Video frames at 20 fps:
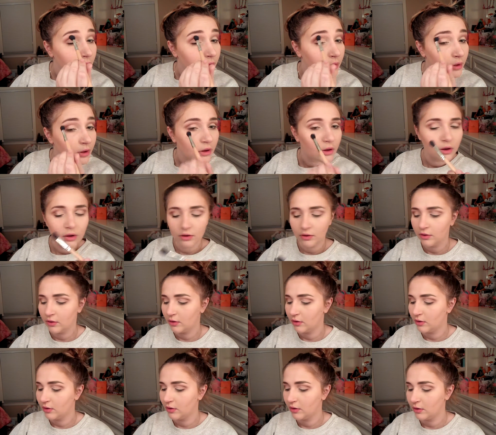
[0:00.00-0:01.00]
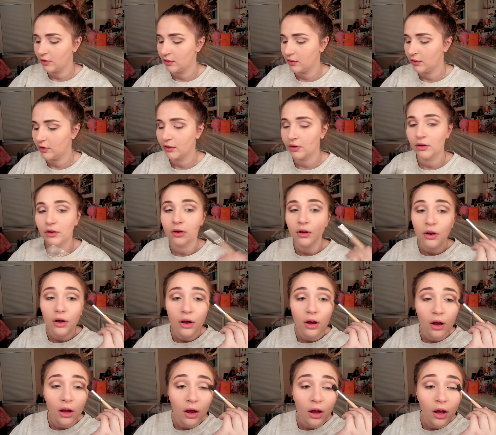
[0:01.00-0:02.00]

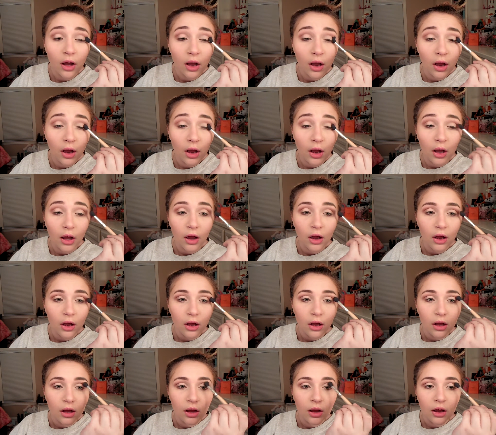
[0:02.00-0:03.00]
Nothing is said.